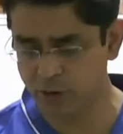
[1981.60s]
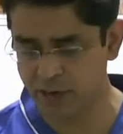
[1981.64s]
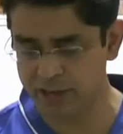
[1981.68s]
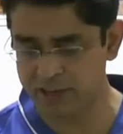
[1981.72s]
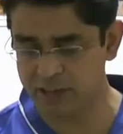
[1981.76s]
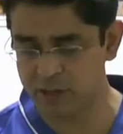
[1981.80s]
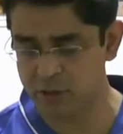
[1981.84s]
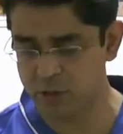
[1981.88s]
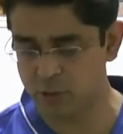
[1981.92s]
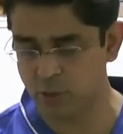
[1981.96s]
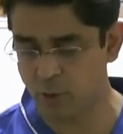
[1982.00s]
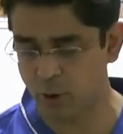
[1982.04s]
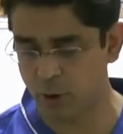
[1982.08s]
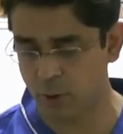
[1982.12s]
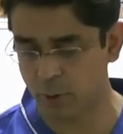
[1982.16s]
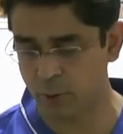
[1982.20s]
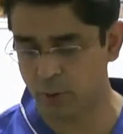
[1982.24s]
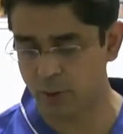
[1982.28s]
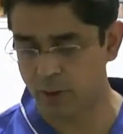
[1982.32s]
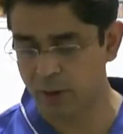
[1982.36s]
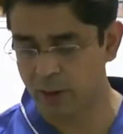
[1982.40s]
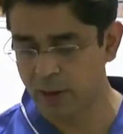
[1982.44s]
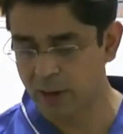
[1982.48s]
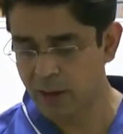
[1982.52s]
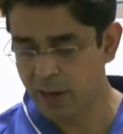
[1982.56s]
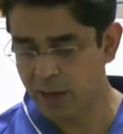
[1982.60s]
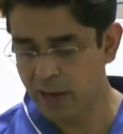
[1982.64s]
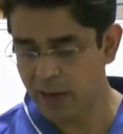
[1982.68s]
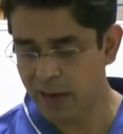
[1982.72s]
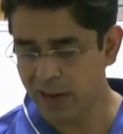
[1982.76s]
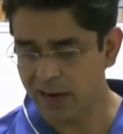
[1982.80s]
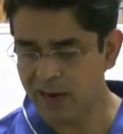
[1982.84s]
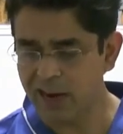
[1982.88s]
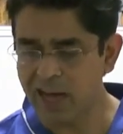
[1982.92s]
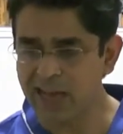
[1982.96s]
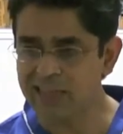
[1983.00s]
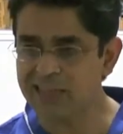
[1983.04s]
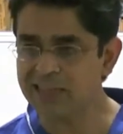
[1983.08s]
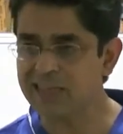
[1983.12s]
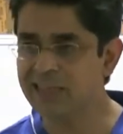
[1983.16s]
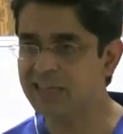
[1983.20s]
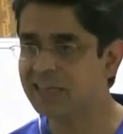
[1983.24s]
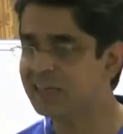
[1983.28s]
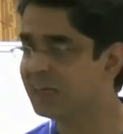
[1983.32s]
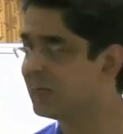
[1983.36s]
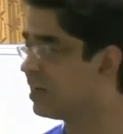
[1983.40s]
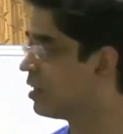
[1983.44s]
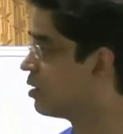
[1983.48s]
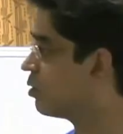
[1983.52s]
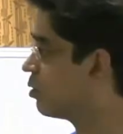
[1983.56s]
cases tomorrow. And
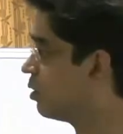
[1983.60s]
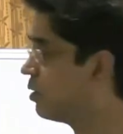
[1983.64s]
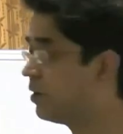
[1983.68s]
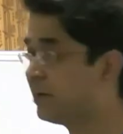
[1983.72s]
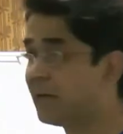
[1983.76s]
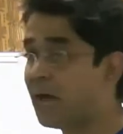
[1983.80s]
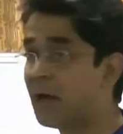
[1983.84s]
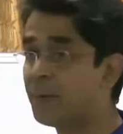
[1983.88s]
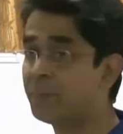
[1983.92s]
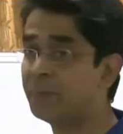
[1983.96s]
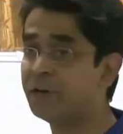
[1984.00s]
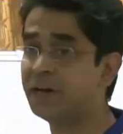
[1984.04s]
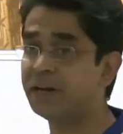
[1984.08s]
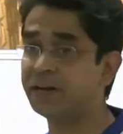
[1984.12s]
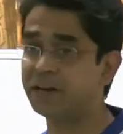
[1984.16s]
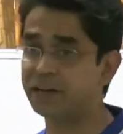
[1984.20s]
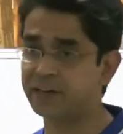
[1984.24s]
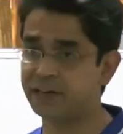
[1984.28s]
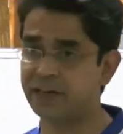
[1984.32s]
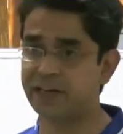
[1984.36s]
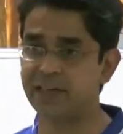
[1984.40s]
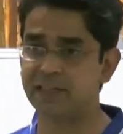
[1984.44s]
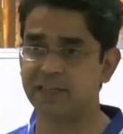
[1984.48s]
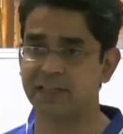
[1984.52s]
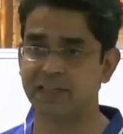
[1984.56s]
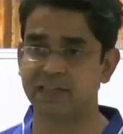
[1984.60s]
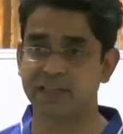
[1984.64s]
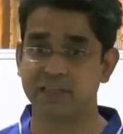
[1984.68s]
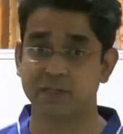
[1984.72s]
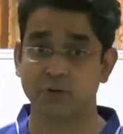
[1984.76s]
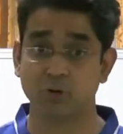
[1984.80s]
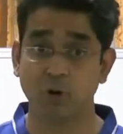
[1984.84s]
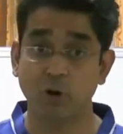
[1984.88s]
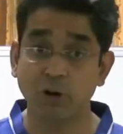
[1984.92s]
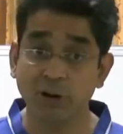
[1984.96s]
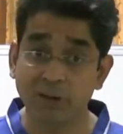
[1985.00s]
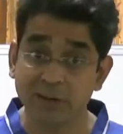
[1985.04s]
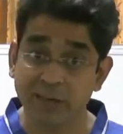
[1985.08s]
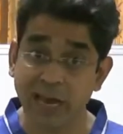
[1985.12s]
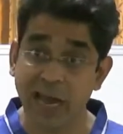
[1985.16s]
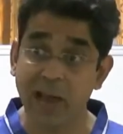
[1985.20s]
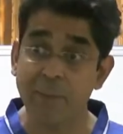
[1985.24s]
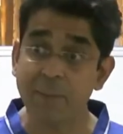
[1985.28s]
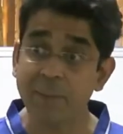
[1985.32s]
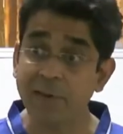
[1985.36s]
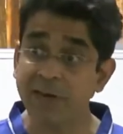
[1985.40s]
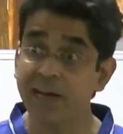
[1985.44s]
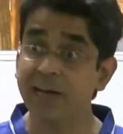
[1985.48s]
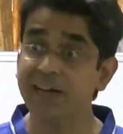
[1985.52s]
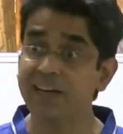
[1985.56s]
lastly, contaminated cases.
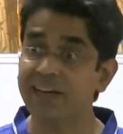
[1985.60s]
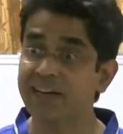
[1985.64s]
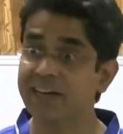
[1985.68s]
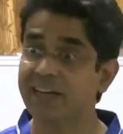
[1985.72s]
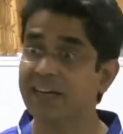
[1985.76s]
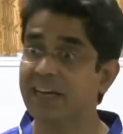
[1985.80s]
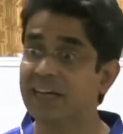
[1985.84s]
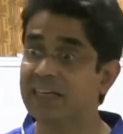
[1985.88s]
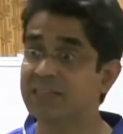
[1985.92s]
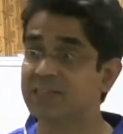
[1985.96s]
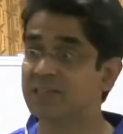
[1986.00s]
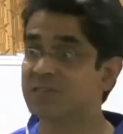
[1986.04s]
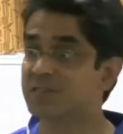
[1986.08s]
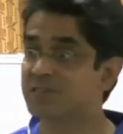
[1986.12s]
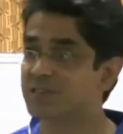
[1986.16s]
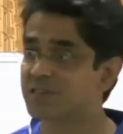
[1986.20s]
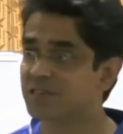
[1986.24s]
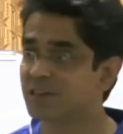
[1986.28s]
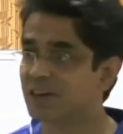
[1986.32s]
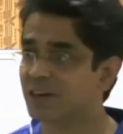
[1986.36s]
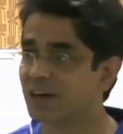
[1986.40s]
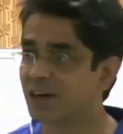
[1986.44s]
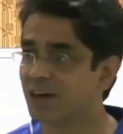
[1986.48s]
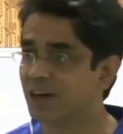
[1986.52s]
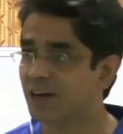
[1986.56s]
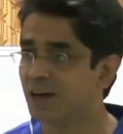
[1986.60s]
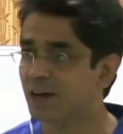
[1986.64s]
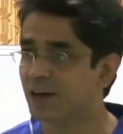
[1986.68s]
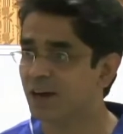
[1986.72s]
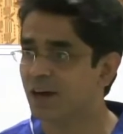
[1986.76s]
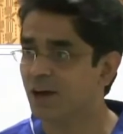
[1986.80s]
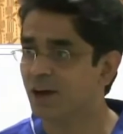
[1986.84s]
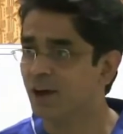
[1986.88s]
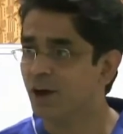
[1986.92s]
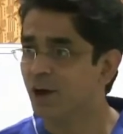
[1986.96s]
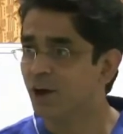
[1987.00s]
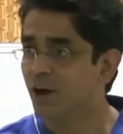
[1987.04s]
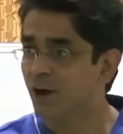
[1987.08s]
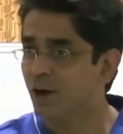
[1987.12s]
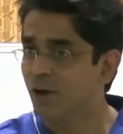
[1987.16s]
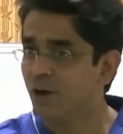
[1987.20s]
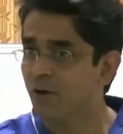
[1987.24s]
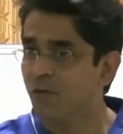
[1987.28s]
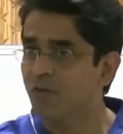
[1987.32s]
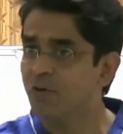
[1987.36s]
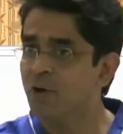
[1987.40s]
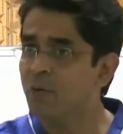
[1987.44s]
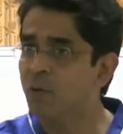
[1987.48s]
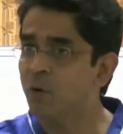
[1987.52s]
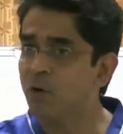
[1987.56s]
Contaminated cases.
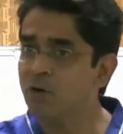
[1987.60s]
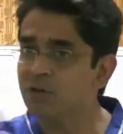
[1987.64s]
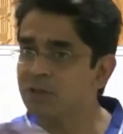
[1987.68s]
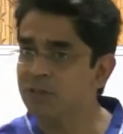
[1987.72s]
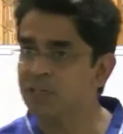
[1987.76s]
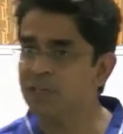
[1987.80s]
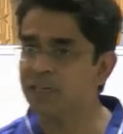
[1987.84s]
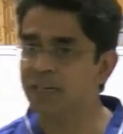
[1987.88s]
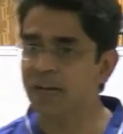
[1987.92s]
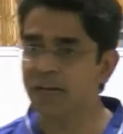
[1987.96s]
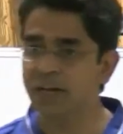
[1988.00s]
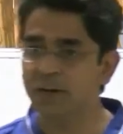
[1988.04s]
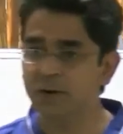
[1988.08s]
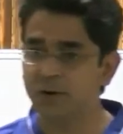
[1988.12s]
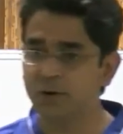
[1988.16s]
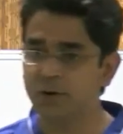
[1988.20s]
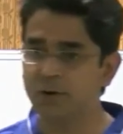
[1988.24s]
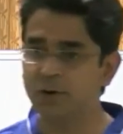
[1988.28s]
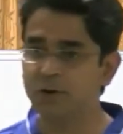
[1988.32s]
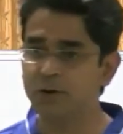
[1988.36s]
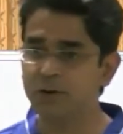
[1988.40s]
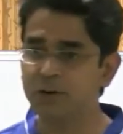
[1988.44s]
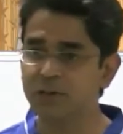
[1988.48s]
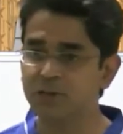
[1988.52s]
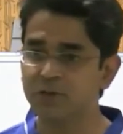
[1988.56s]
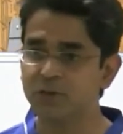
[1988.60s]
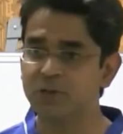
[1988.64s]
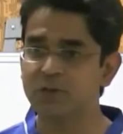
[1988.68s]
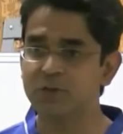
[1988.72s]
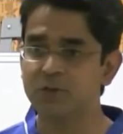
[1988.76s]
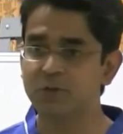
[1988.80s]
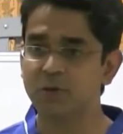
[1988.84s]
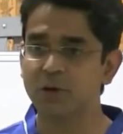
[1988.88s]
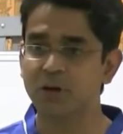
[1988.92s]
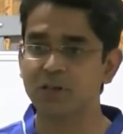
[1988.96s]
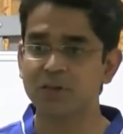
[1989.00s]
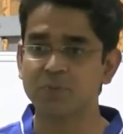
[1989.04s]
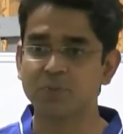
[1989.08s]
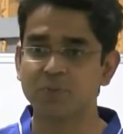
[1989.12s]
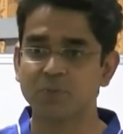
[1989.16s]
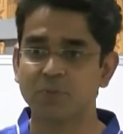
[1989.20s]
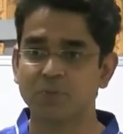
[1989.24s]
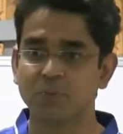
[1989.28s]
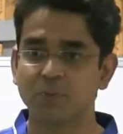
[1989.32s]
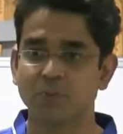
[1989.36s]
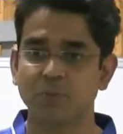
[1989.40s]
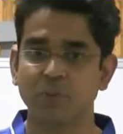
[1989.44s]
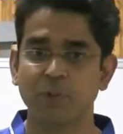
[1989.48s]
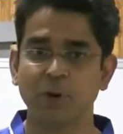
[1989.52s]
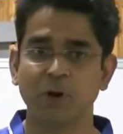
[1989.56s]
We've all seen intracutaneous fistulas
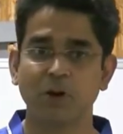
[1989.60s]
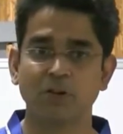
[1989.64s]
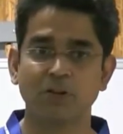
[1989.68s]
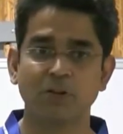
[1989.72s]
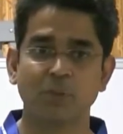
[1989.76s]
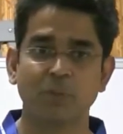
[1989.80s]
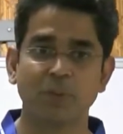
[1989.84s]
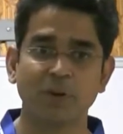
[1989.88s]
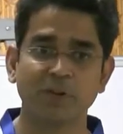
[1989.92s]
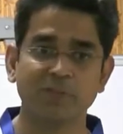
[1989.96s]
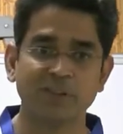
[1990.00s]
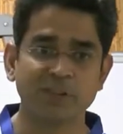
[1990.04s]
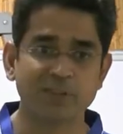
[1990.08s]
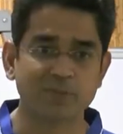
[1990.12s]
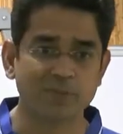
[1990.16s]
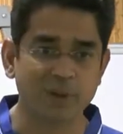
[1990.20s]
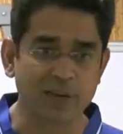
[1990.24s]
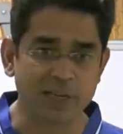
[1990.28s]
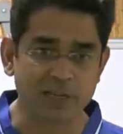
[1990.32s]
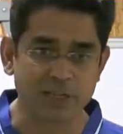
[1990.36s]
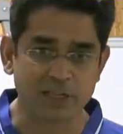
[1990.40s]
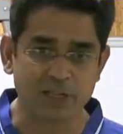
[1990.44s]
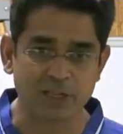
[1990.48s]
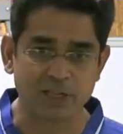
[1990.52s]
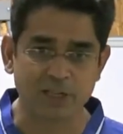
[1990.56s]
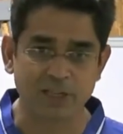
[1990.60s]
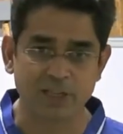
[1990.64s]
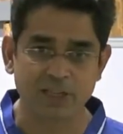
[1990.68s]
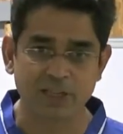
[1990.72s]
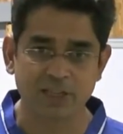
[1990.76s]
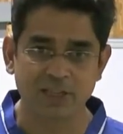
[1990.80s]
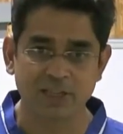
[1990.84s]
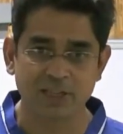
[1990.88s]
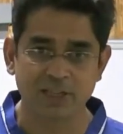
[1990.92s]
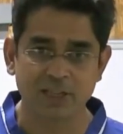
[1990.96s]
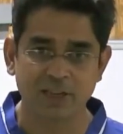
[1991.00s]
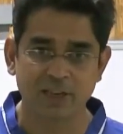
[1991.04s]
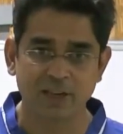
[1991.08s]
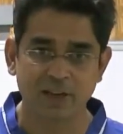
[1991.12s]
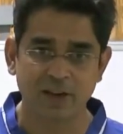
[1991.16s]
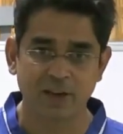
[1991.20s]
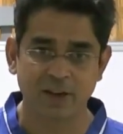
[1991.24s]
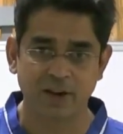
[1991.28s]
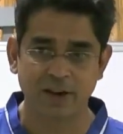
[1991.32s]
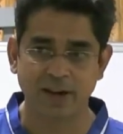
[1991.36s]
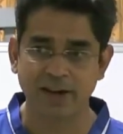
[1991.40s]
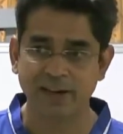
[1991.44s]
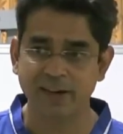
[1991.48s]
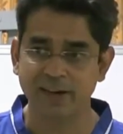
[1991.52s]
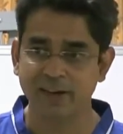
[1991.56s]
because of previous mesh,
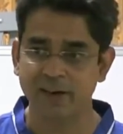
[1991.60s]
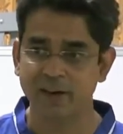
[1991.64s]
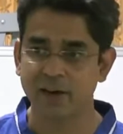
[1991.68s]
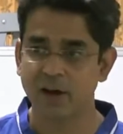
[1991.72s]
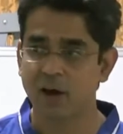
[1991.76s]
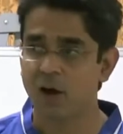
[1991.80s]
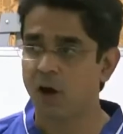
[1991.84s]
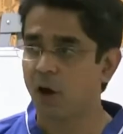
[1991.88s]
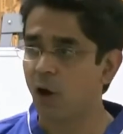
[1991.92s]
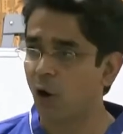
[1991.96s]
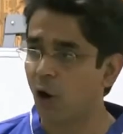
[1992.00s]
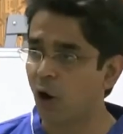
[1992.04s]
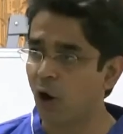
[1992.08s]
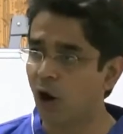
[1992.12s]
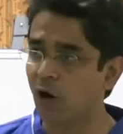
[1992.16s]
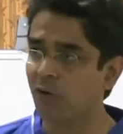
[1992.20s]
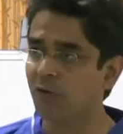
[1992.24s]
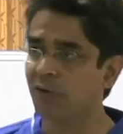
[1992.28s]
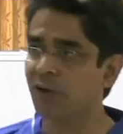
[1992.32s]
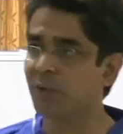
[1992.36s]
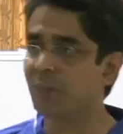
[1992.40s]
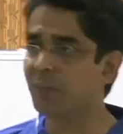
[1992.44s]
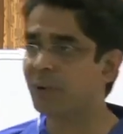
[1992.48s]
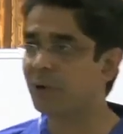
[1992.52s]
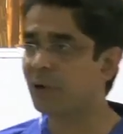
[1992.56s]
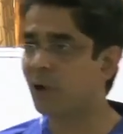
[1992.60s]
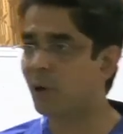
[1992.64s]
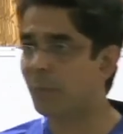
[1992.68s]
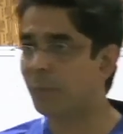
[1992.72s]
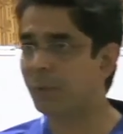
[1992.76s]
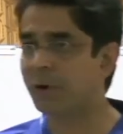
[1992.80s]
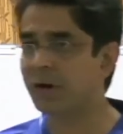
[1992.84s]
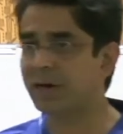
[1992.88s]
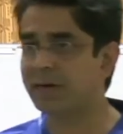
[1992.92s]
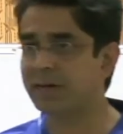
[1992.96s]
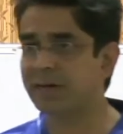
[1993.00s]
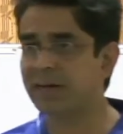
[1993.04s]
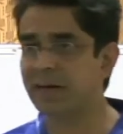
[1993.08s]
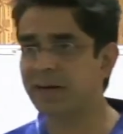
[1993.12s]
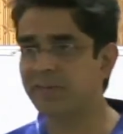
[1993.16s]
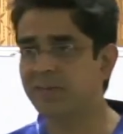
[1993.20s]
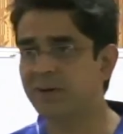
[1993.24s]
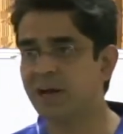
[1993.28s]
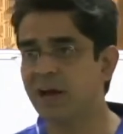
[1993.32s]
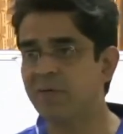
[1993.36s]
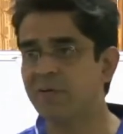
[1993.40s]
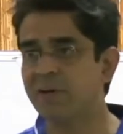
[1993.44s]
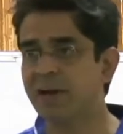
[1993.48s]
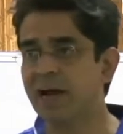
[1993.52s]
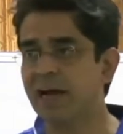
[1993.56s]
right? Or we have been operating and
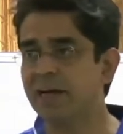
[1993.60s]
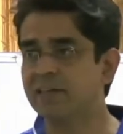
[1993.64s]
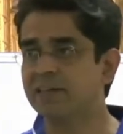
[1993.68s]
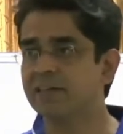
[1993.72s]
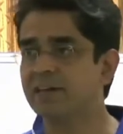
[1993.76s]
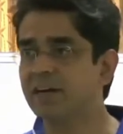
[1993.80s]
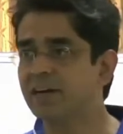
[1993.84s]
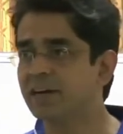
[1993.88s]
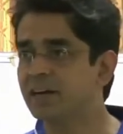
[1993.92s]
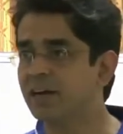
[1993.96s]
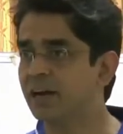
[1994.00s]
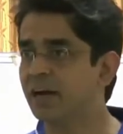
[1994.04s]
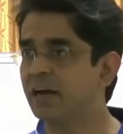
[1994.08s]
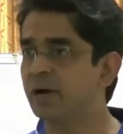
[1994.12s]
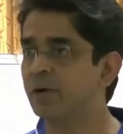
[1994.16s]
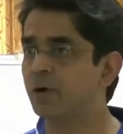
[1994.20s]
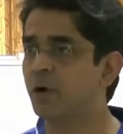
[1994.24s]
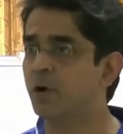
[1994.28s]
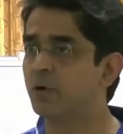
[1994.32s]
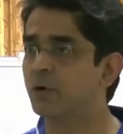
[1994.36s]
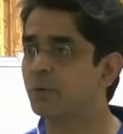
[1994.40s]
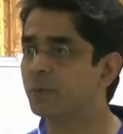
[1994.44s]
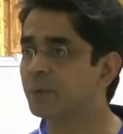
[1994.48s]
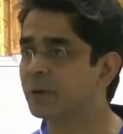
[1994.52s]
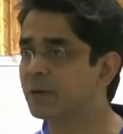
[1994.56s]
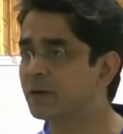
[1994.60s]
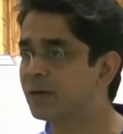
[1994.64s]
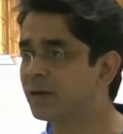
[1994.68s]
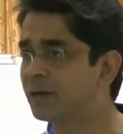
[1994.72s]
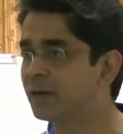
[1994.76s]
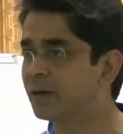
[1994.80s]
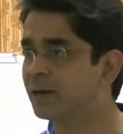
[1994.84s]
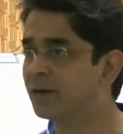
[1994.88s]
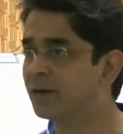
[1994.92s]
we have an accidental enterotomy,